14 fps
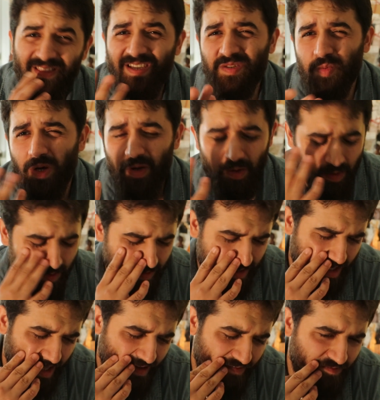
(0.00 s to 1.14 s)
this one on
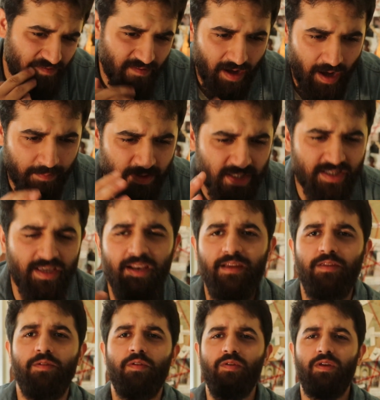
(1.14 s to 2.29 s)
yourself. I'm just
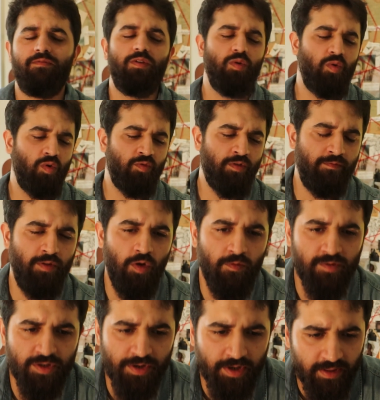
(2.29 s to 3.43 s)
gonna, give you overview of
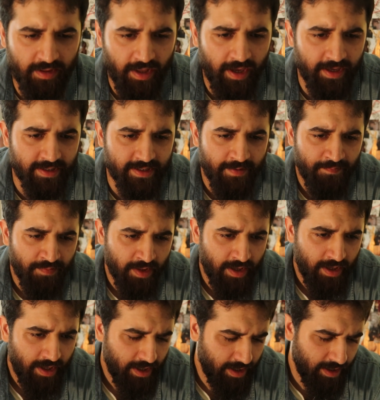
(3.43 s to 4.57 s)
certain things,
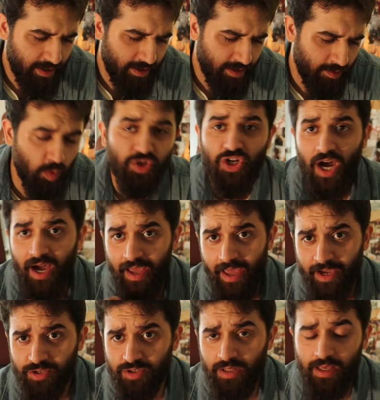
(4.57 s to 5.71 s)
which I
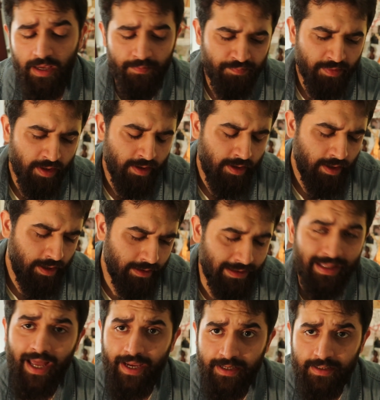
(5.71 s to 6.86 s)
actually
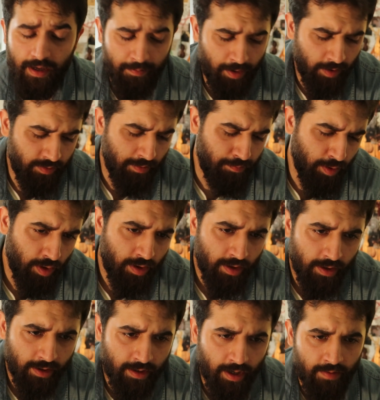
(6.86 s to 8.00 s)
liked about the
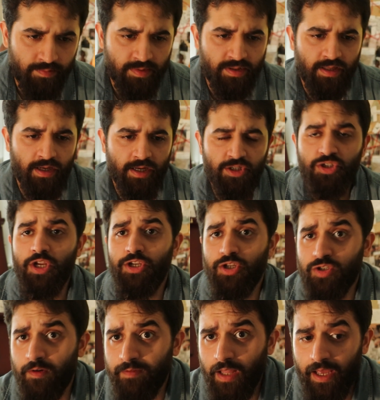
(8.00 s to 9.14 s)
book. Comes the
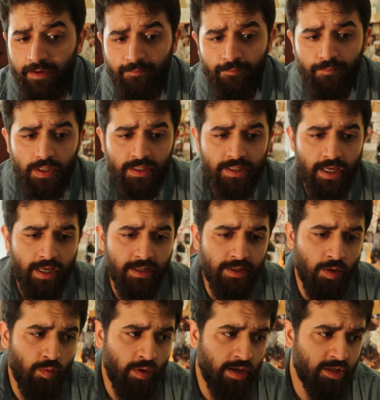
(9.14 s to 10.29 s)
stages of life. It says
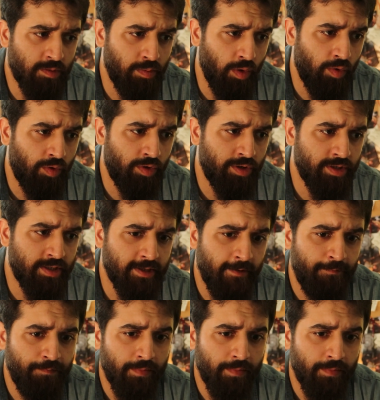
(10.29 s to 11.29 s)
Jung explores,